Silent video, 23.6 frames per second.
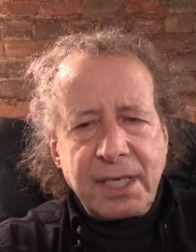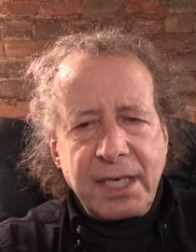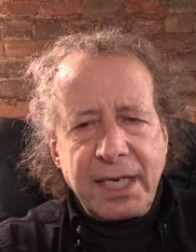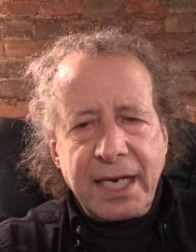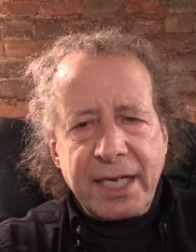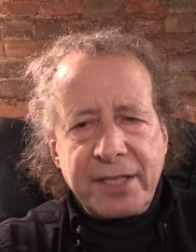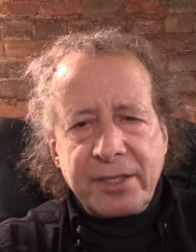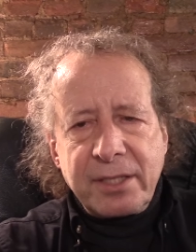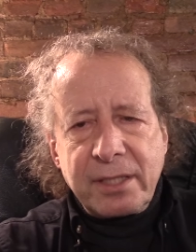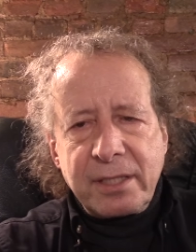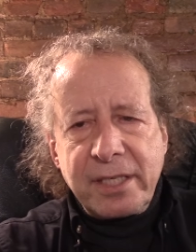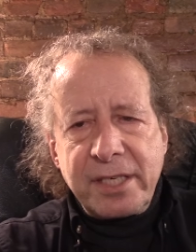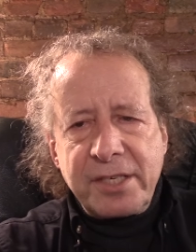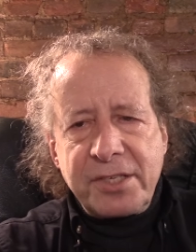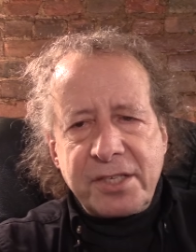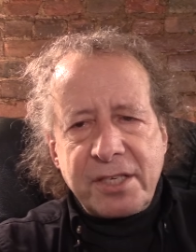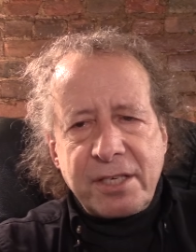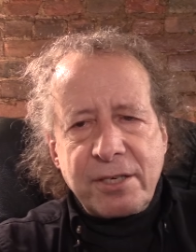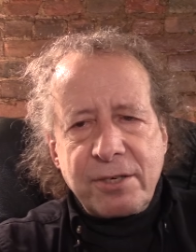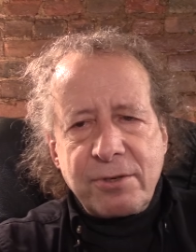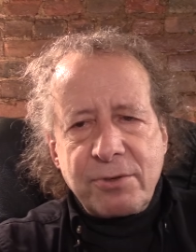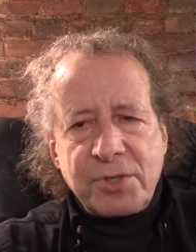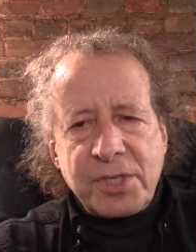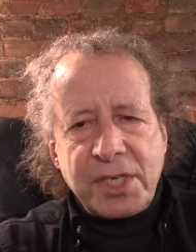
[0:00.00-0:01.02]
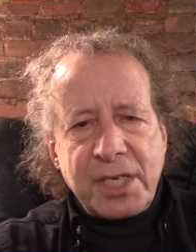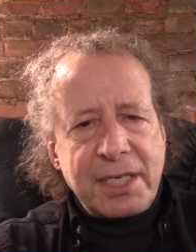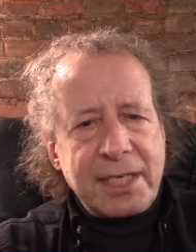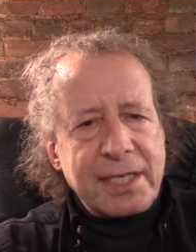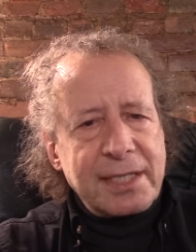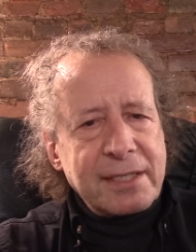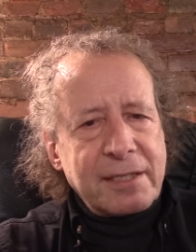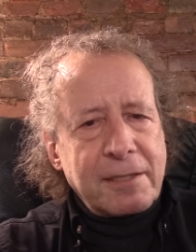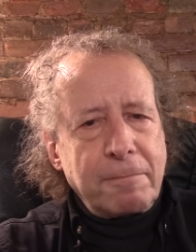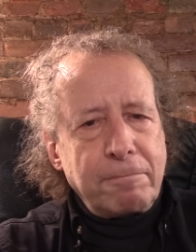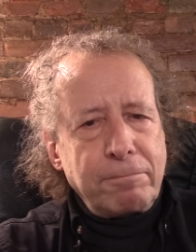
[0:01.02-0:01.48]
And the list goes
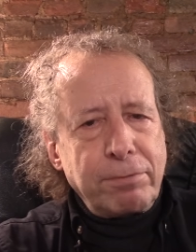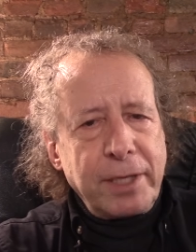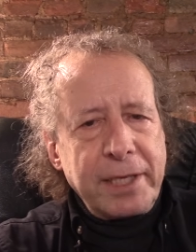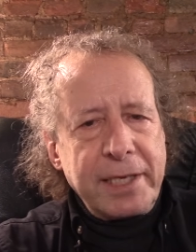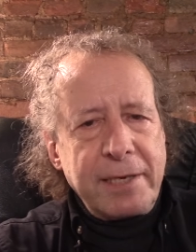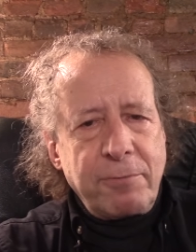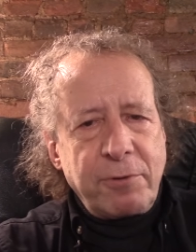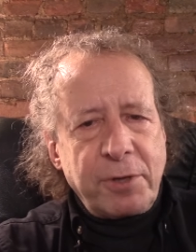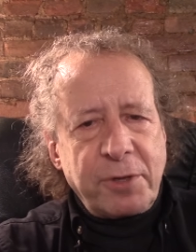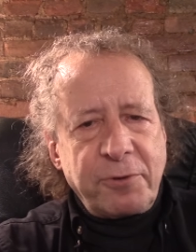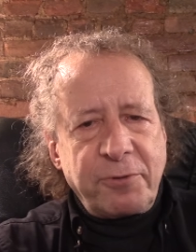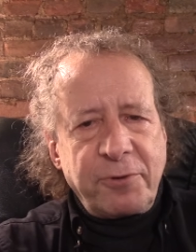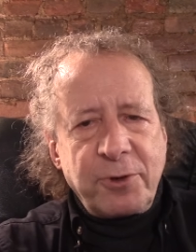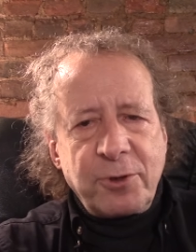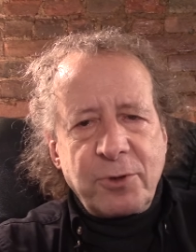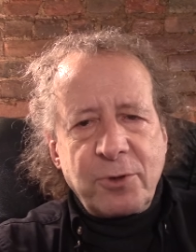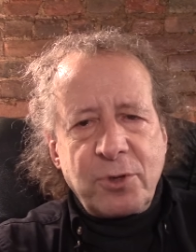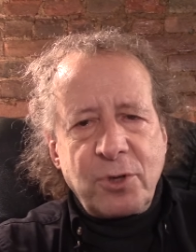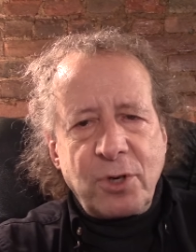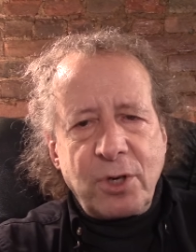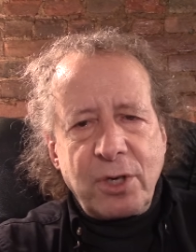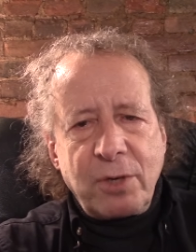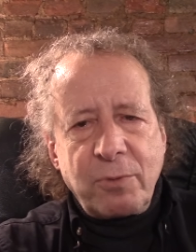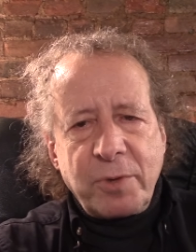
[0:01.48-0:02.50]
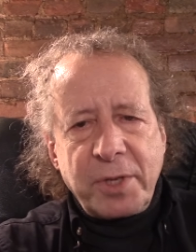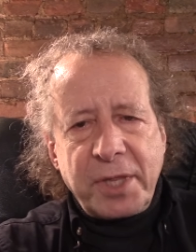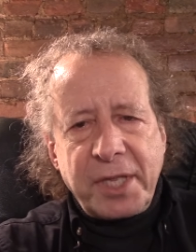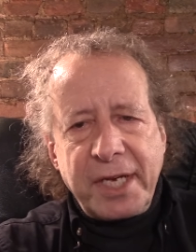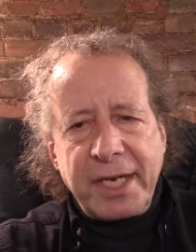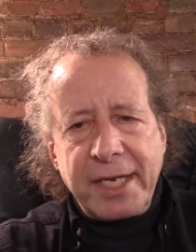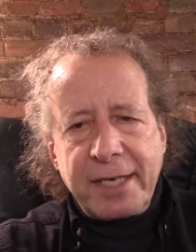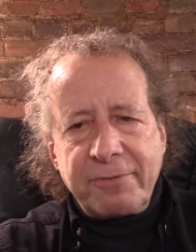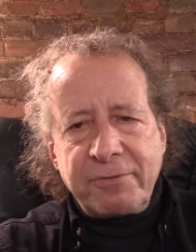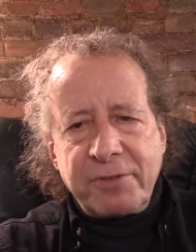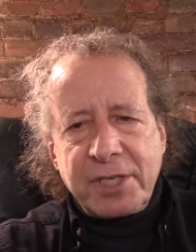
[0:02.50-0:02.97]
on, complete with a phone call with the
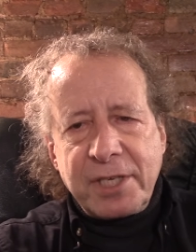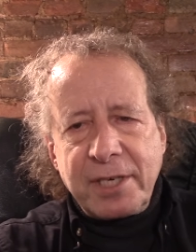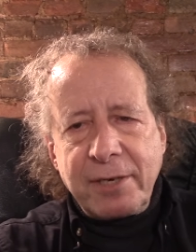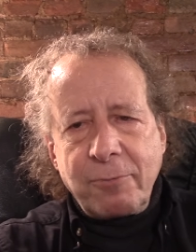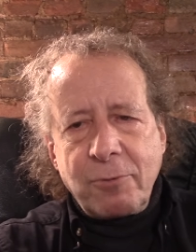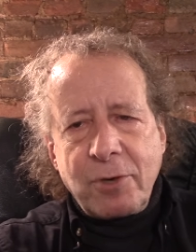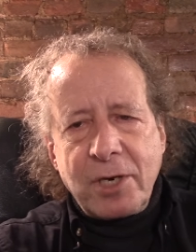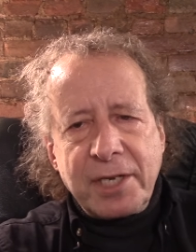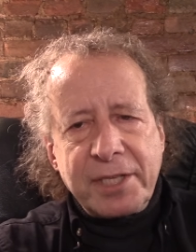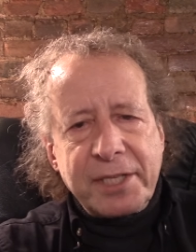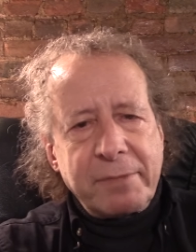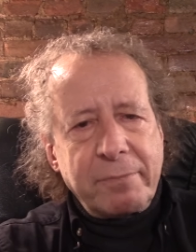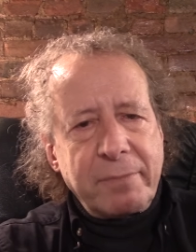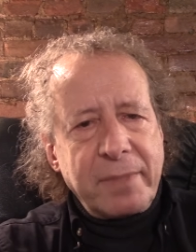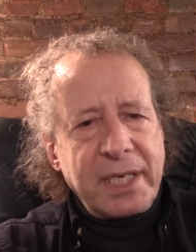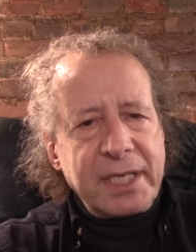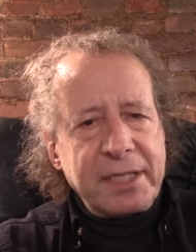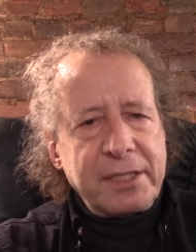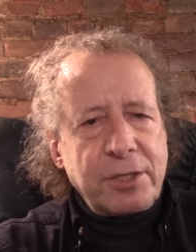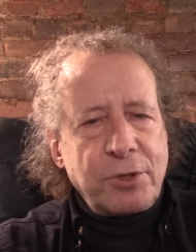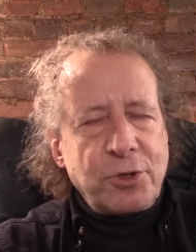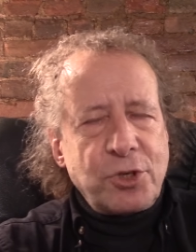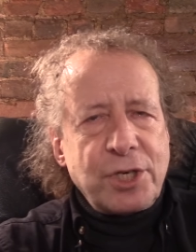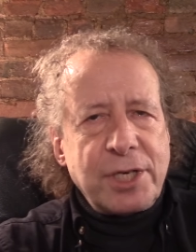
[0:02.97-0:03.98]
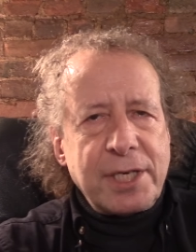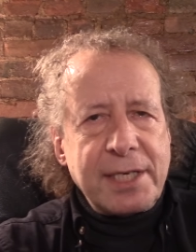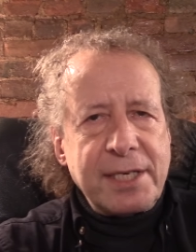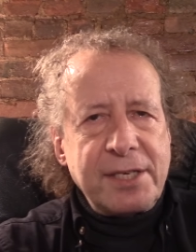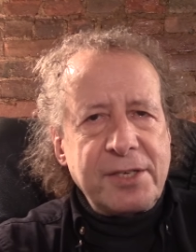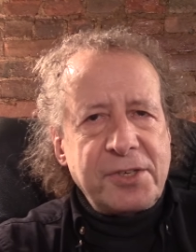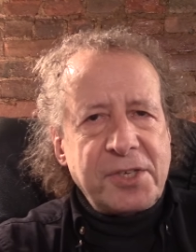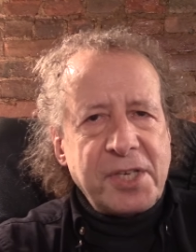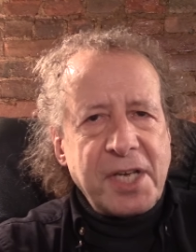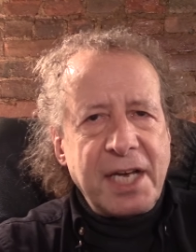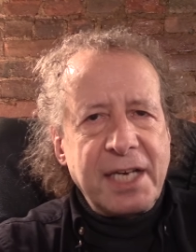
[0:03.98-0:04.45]
head of Taiwan that made the
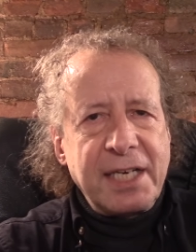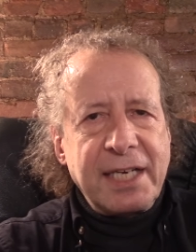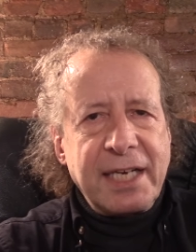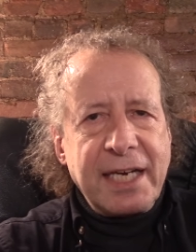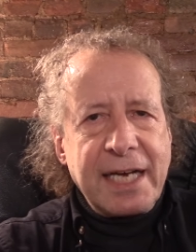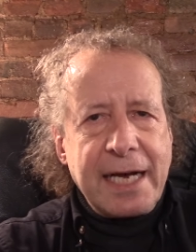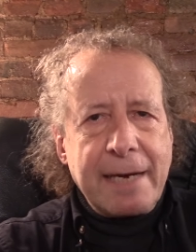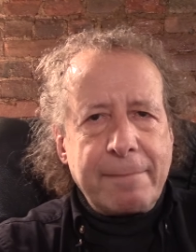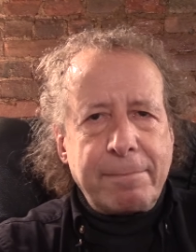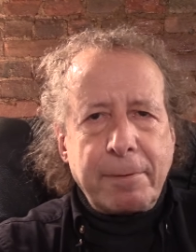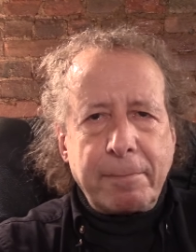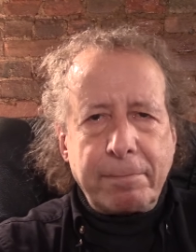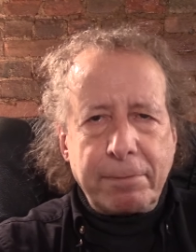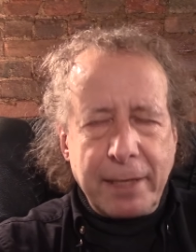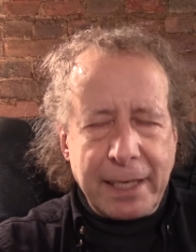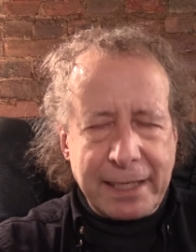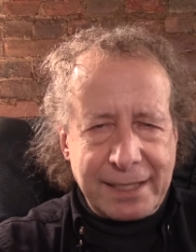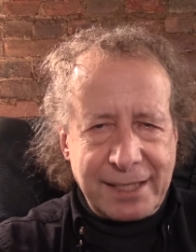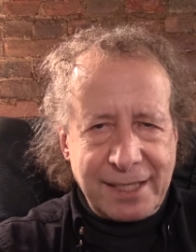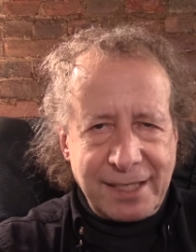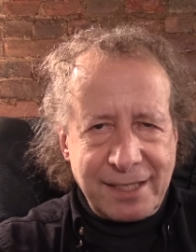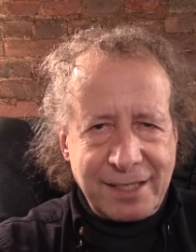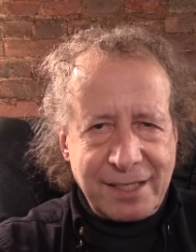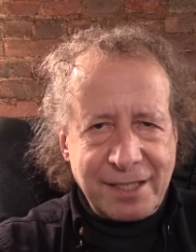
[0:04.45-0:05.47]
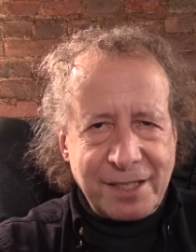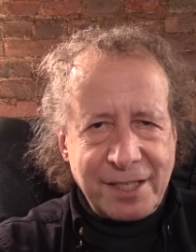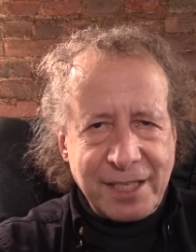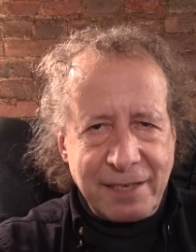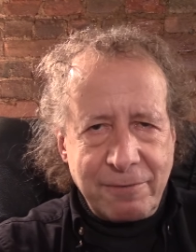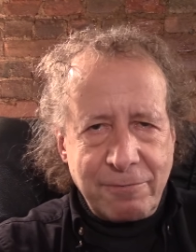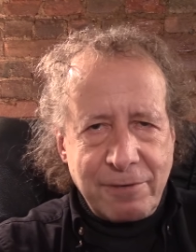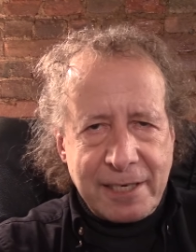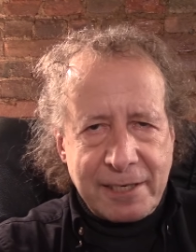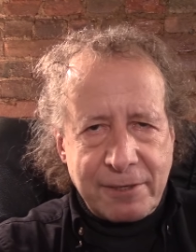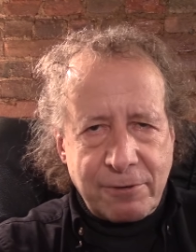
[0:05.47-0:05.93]
Chinese apoplectic.
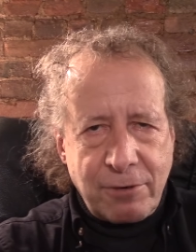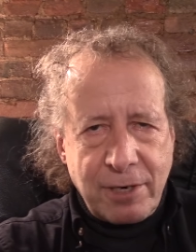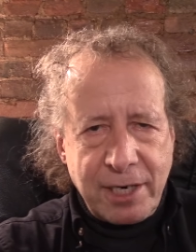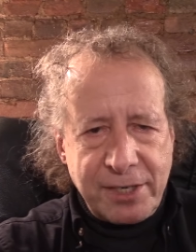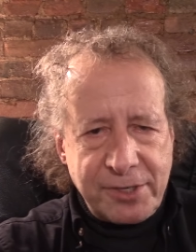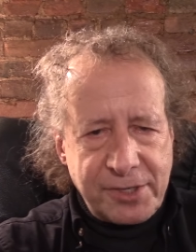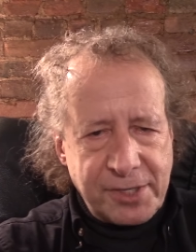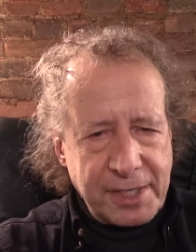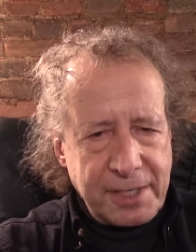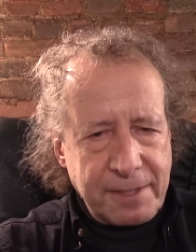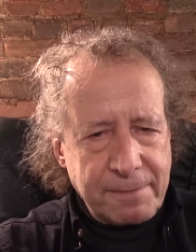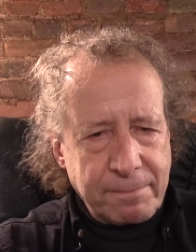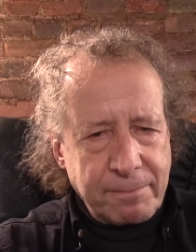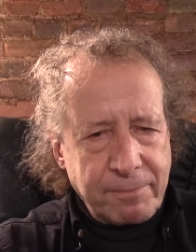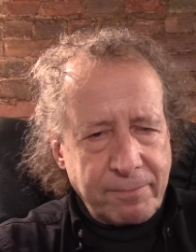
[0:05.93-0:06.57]
They went crazy.